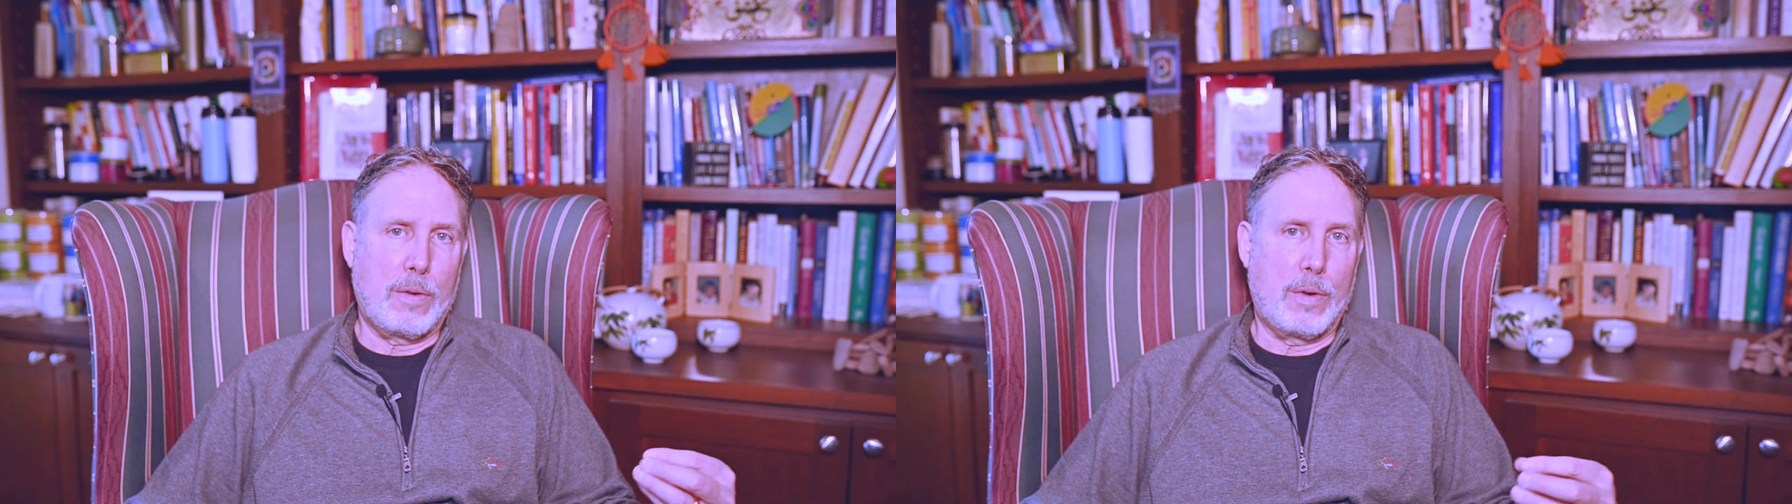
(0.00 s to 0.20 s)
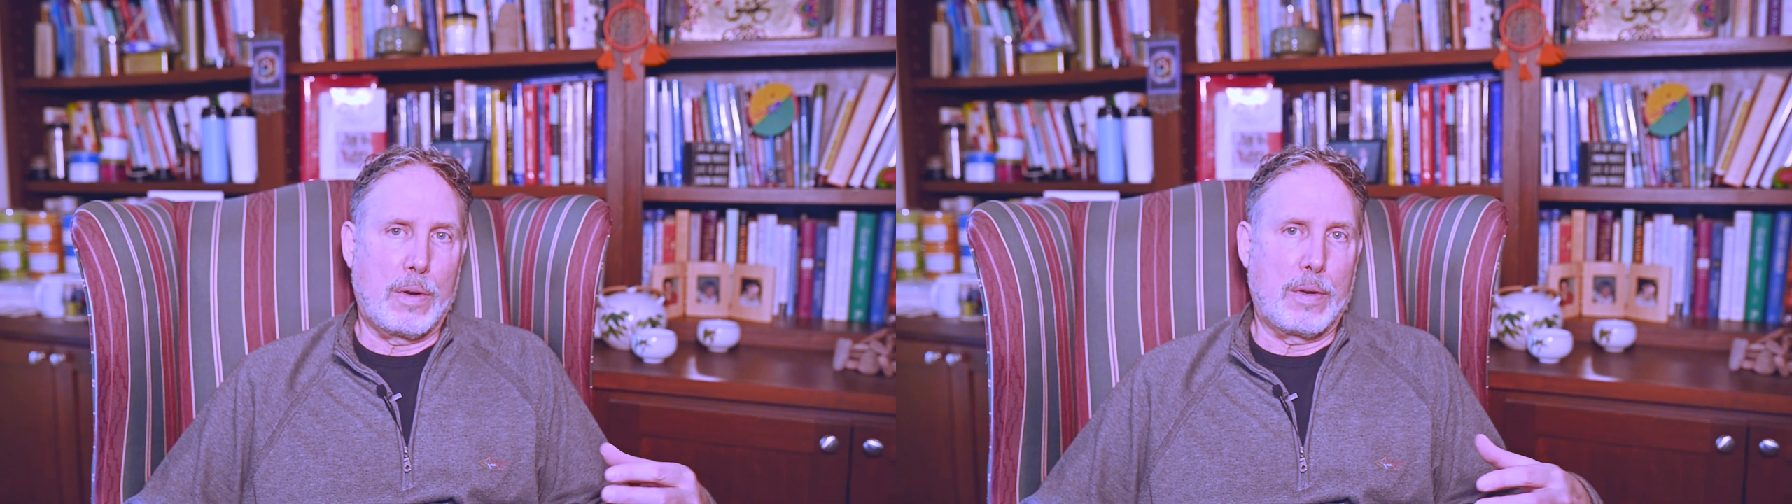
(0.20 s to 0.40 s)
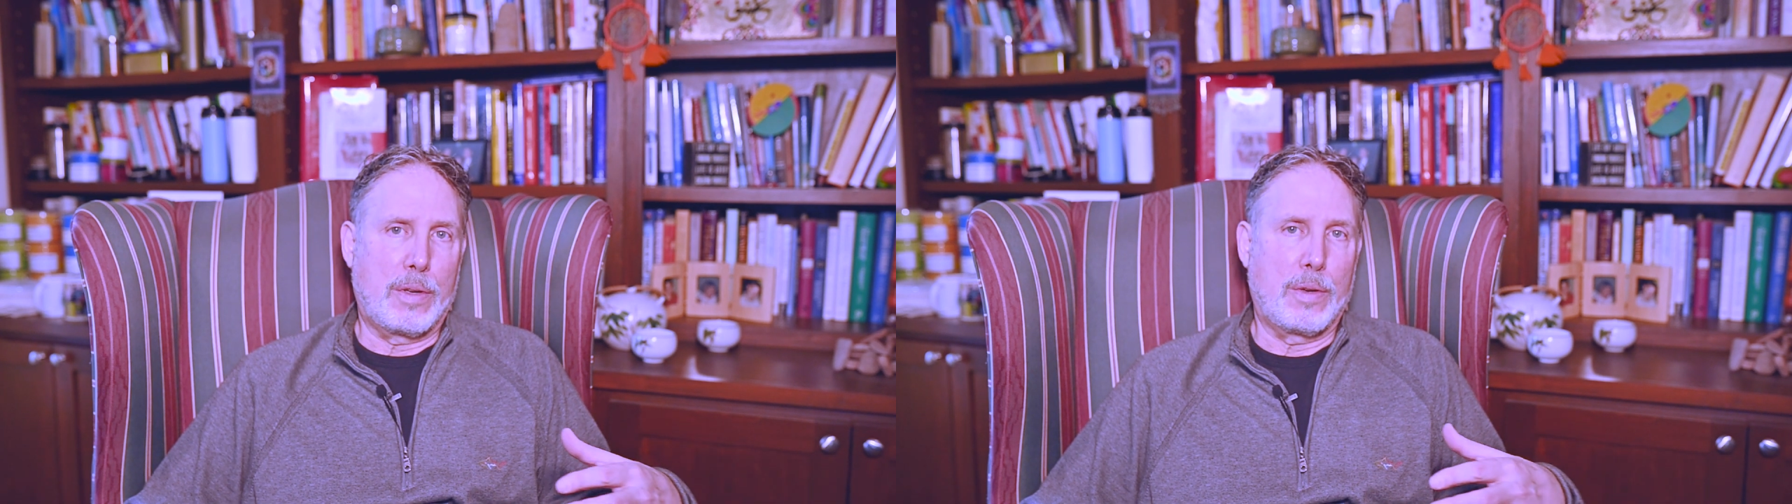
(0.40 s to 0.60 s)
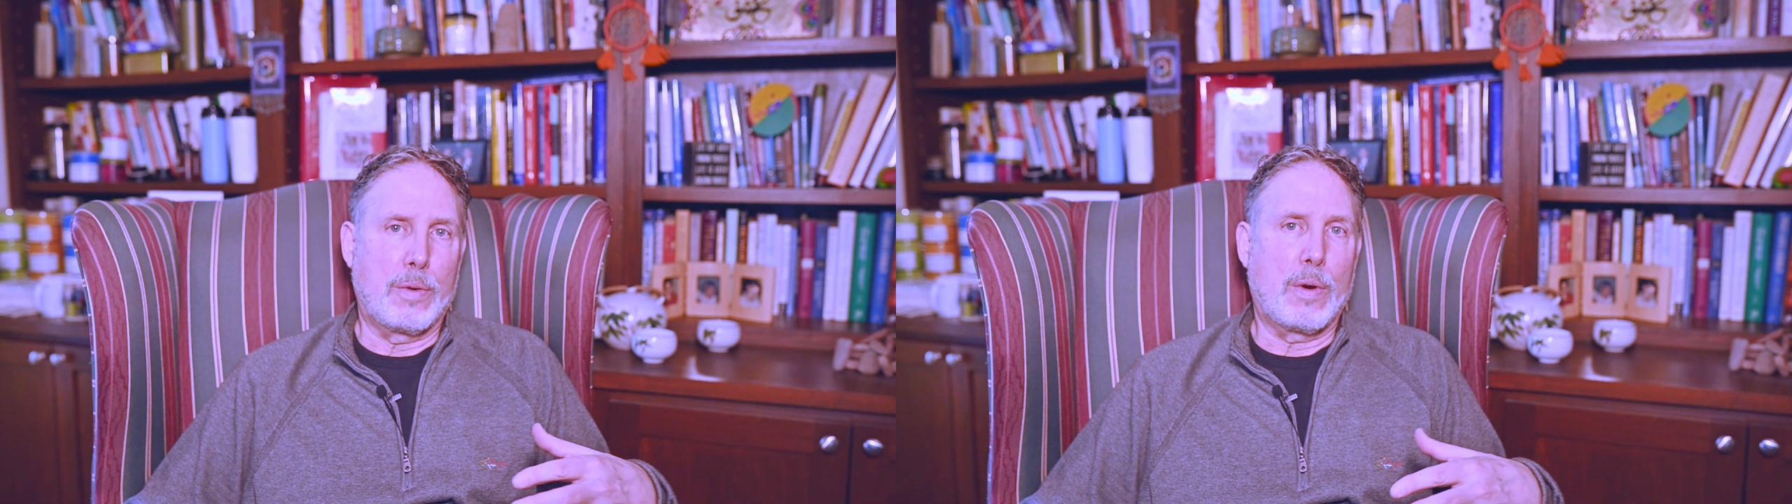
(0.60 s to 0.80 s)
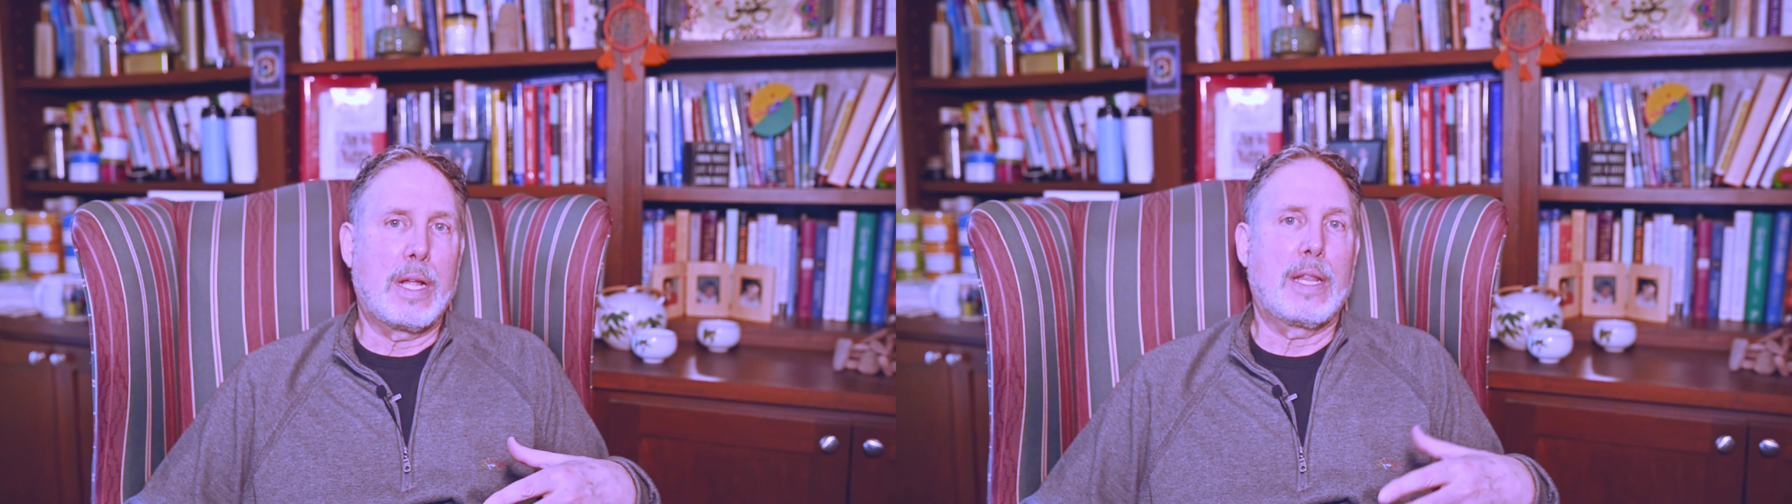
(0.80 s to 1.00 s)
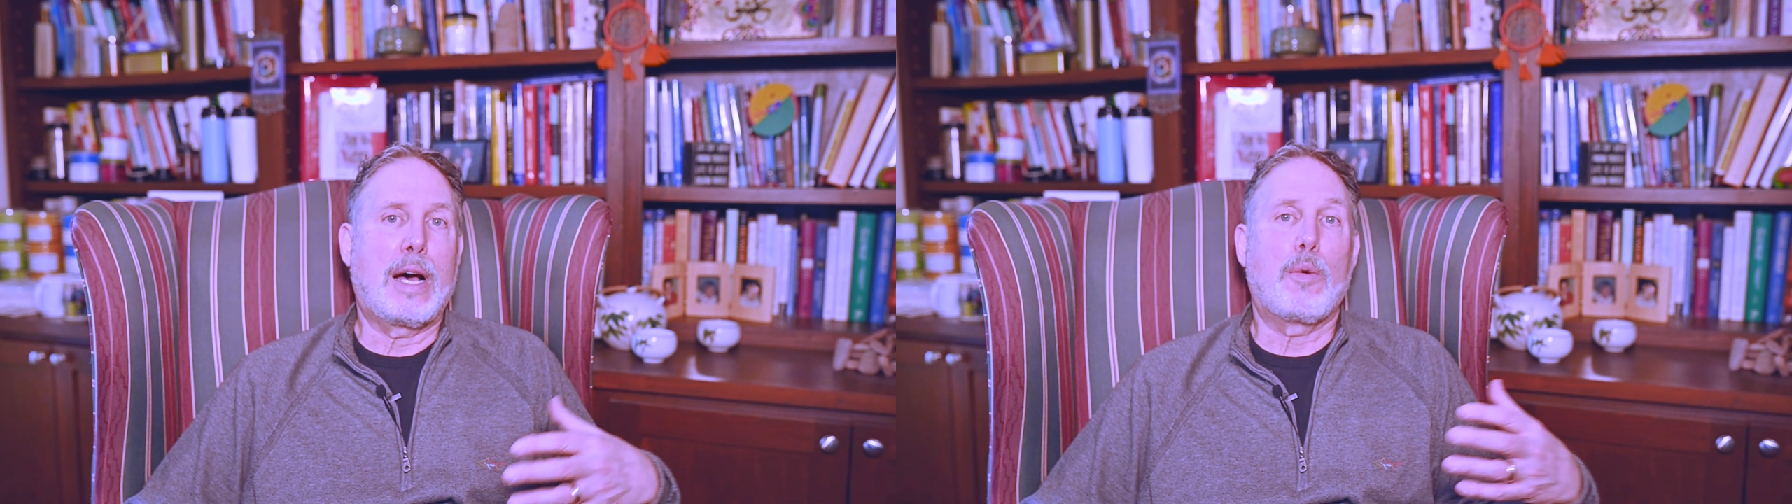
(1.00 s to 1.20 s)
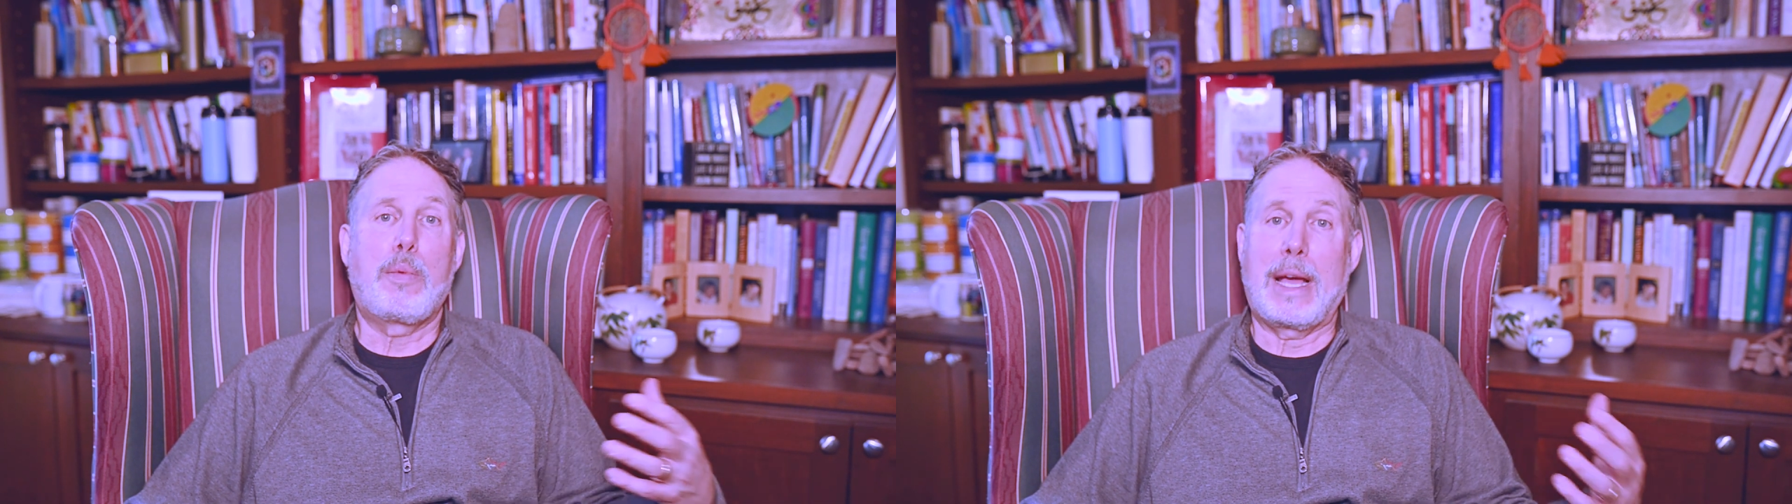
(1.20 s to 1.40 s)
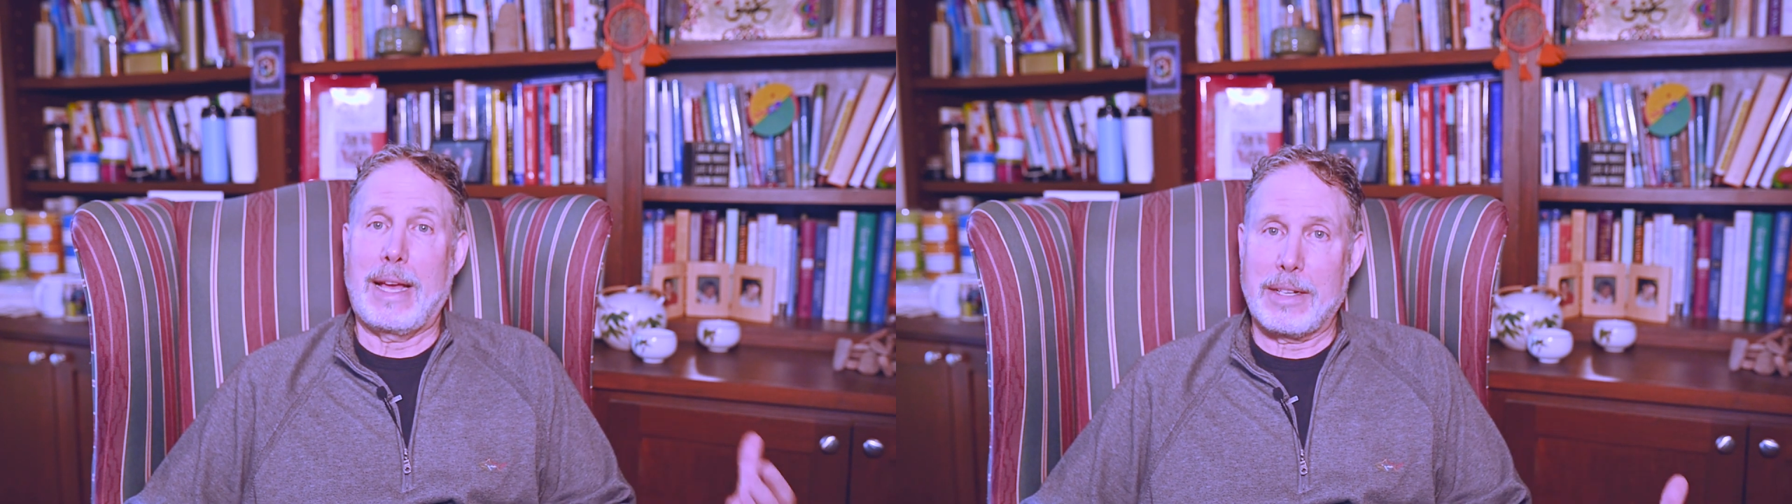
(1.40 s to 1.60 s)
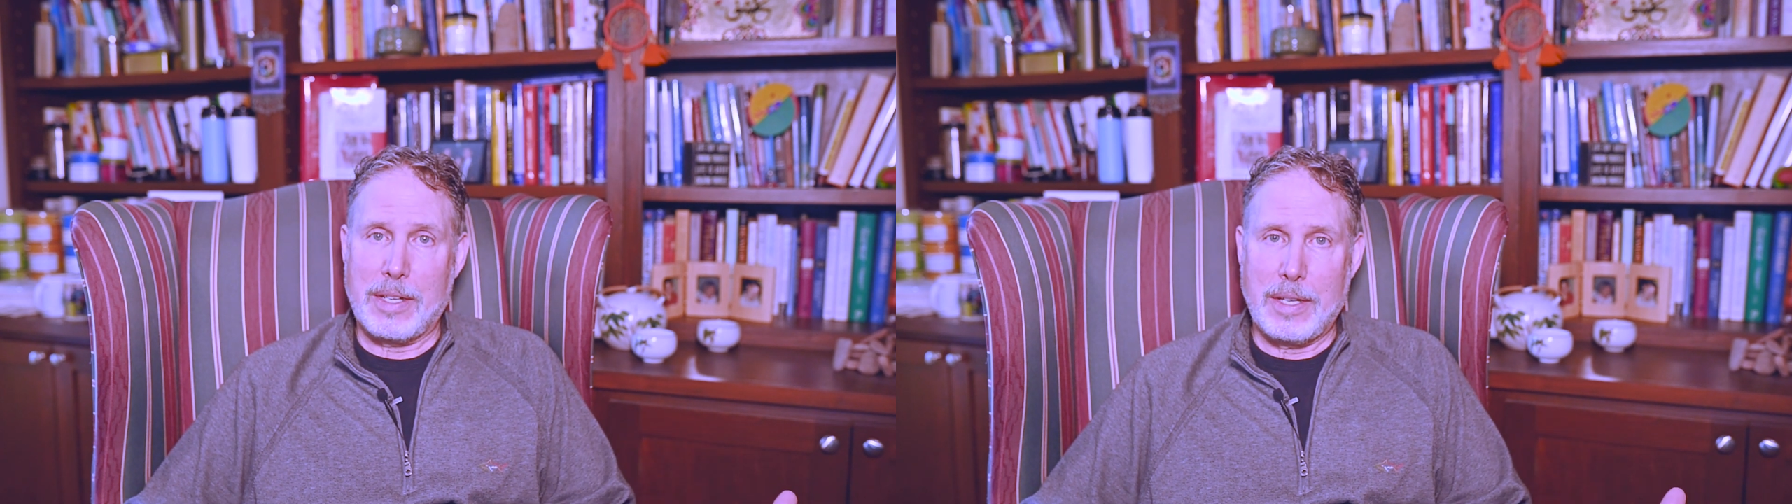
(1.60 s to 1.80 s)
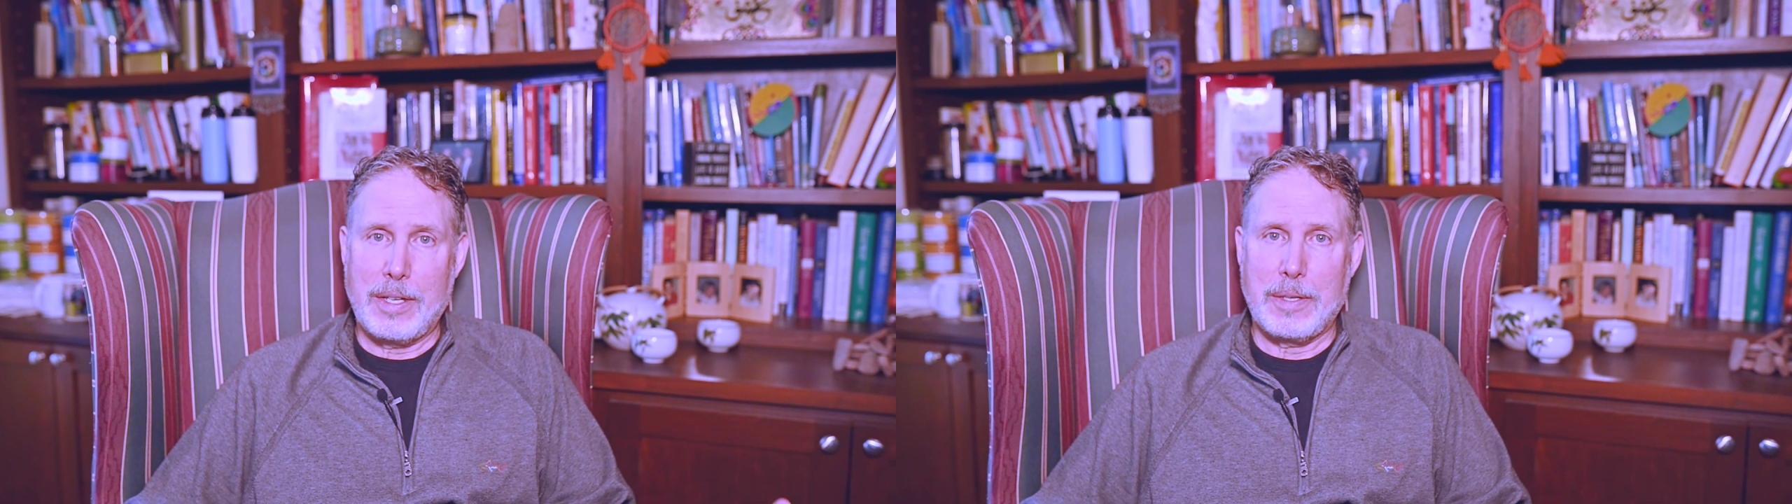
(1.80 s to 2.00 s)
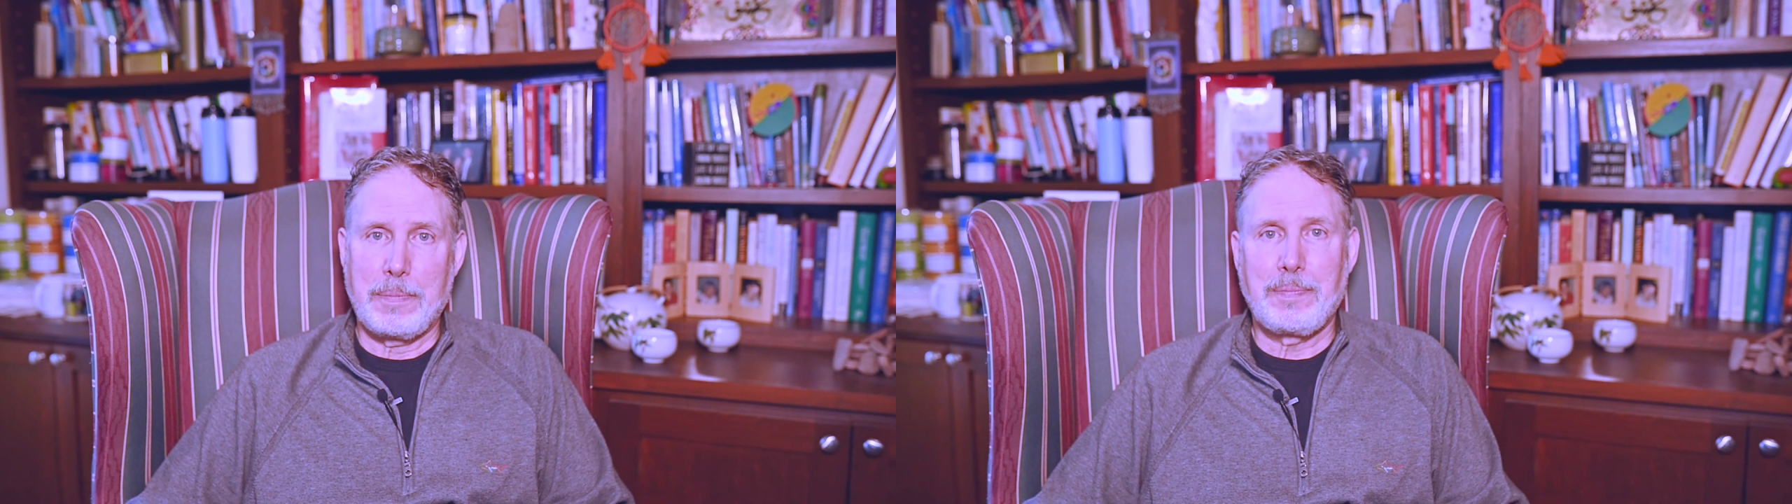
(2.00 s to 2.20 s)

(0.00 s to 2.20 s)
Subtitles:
or to allow passage